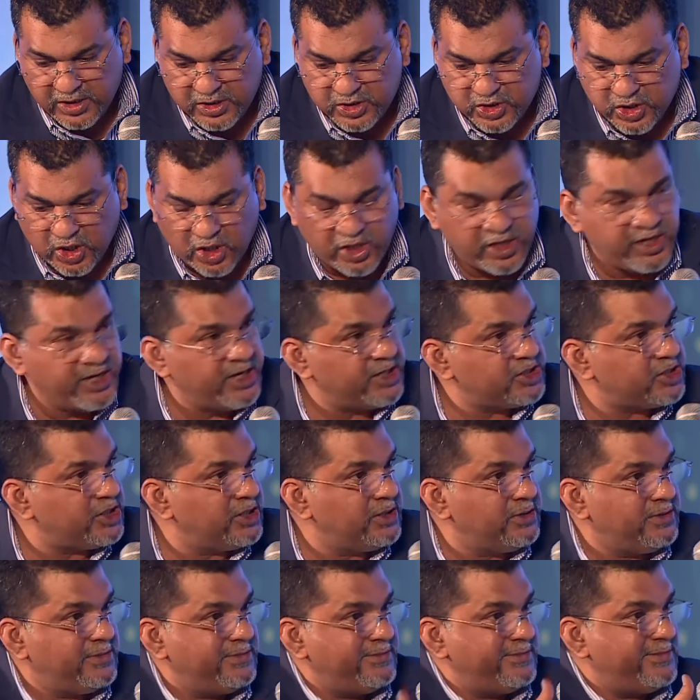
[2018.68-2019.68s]

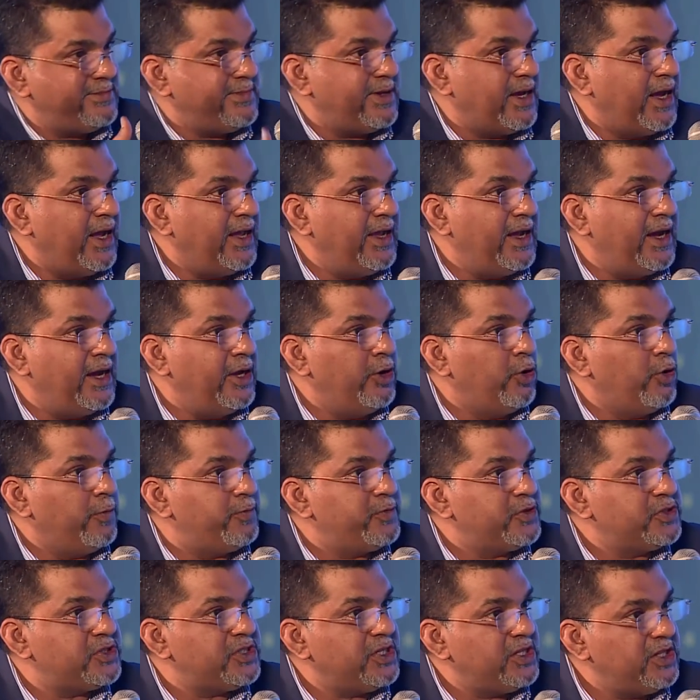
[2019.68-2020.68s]
consolidation, I, I,
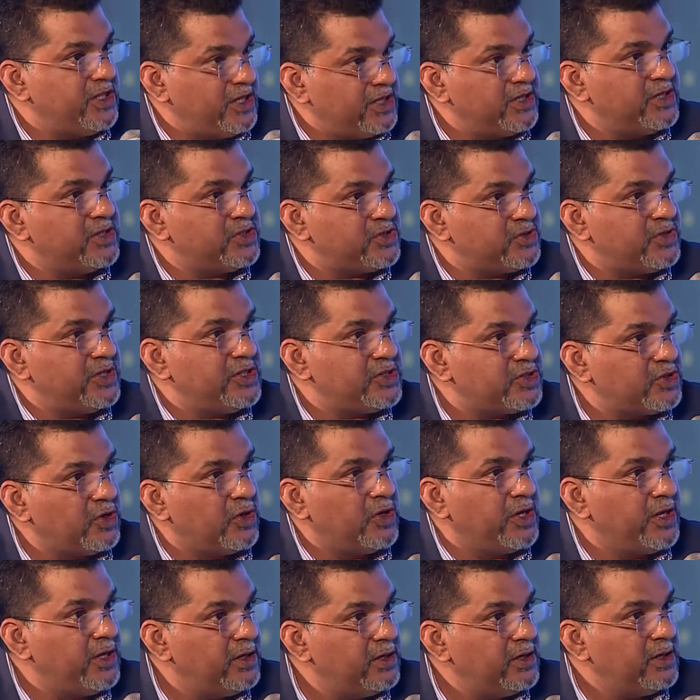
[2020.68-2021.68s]
hope to see the industry
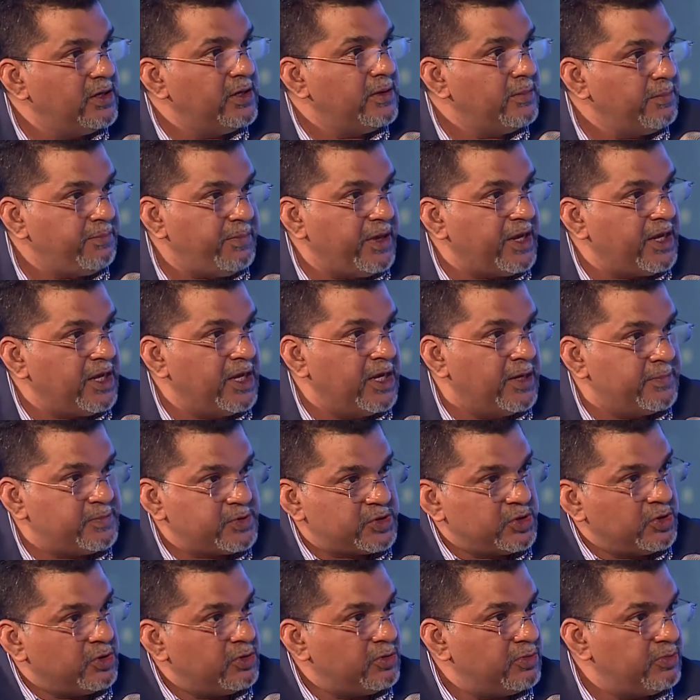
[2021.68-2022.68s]
slowly picking up,
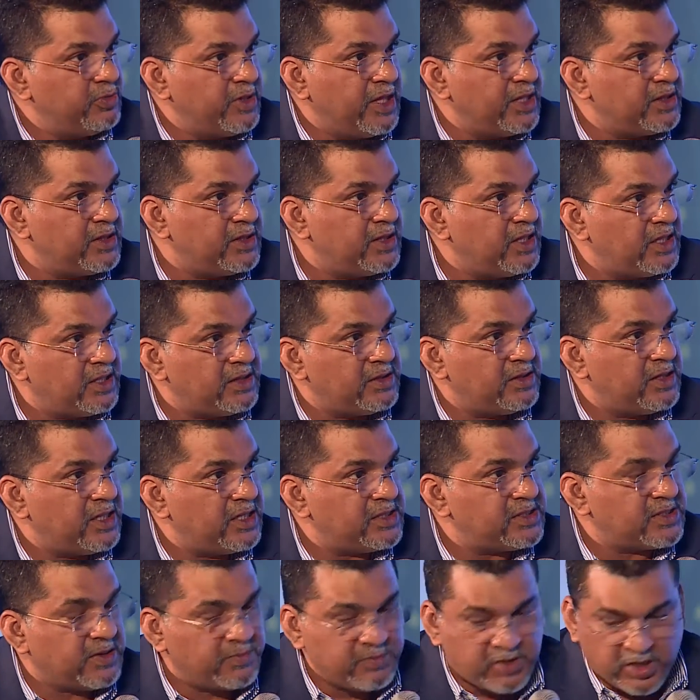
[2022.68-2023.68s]
so that, that,
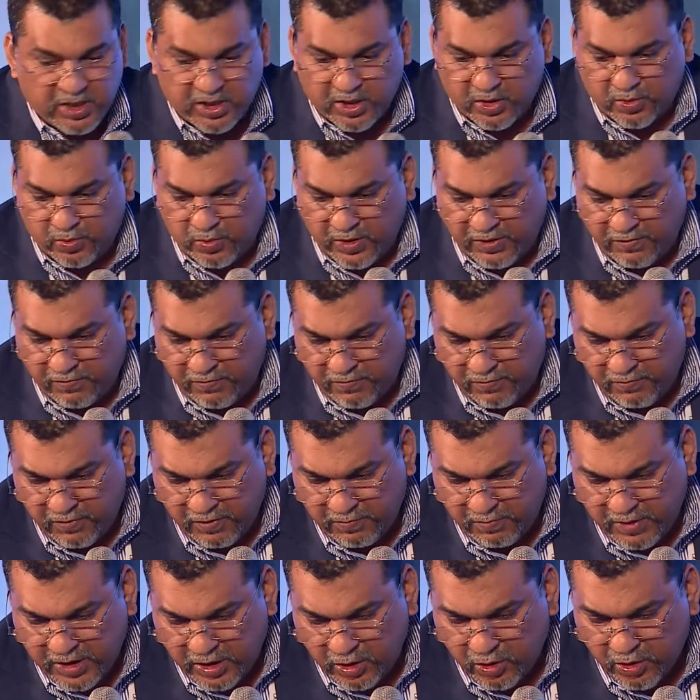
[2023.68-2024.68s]
that's something that we've,
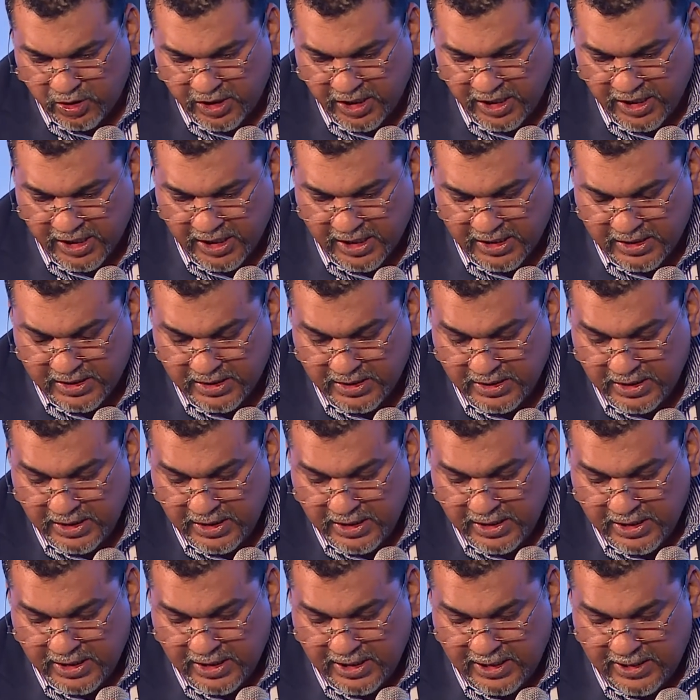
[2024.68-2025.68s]
we've been looking at.
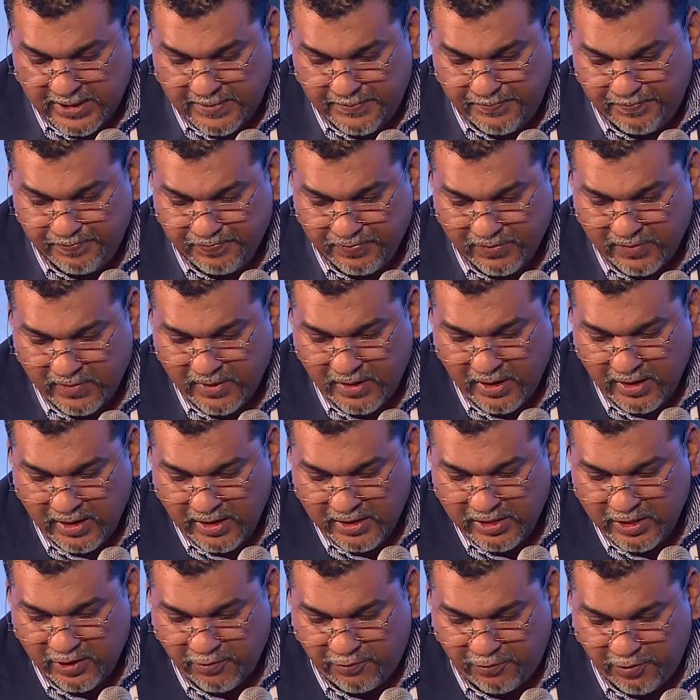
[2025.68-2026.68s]
Um,
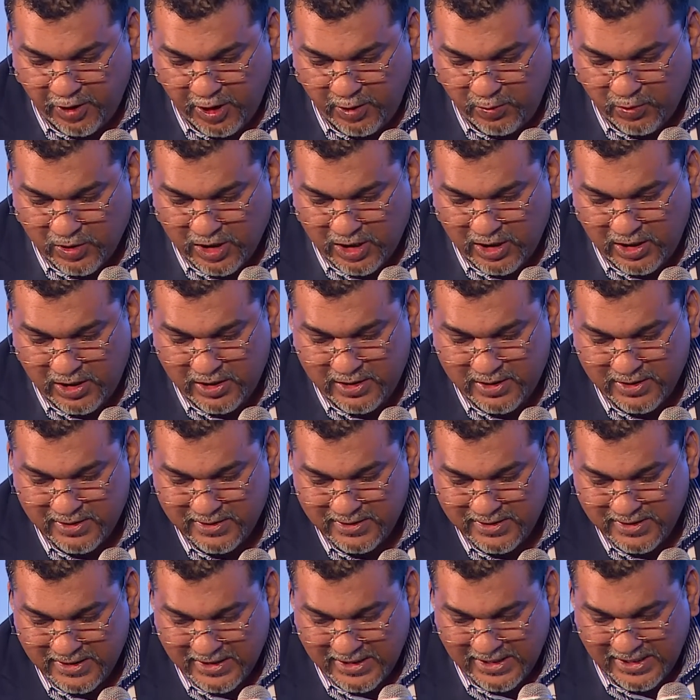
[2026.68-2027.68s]
the free world
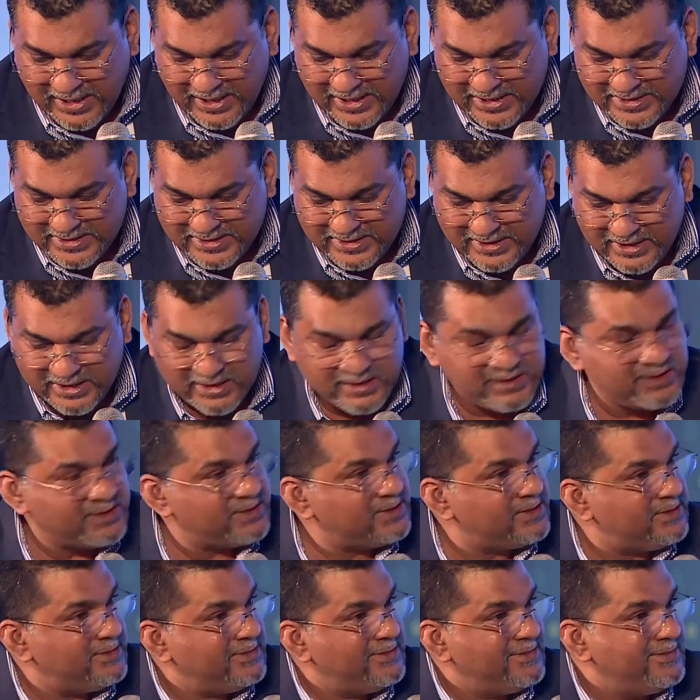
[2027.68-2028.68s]
is,
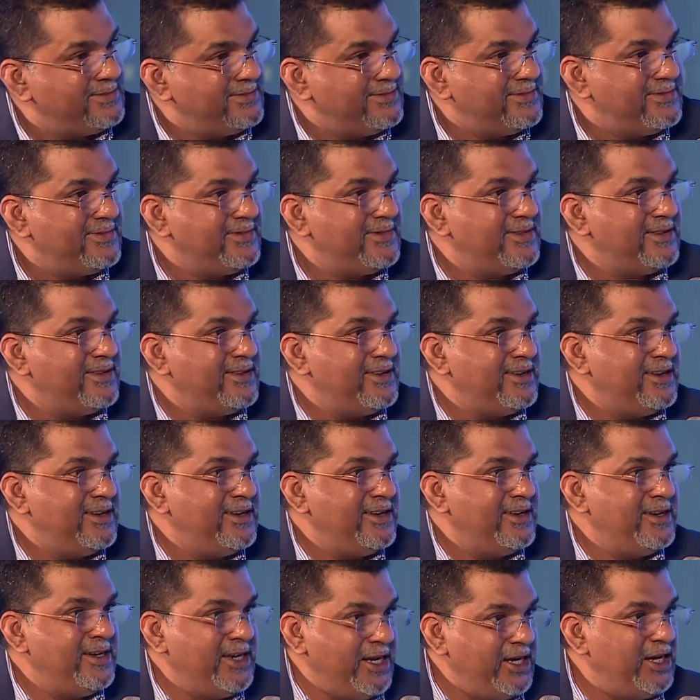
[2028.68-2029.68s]
is
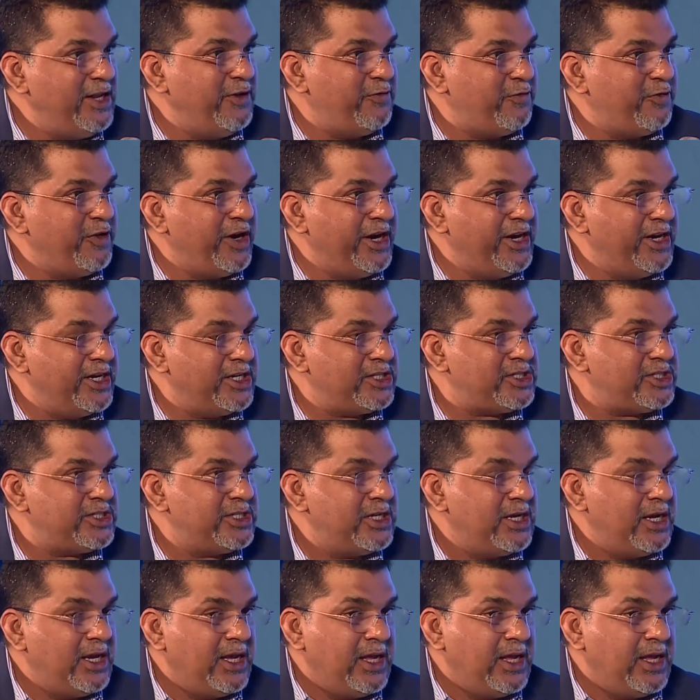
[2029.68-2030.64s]
DD Free Dish.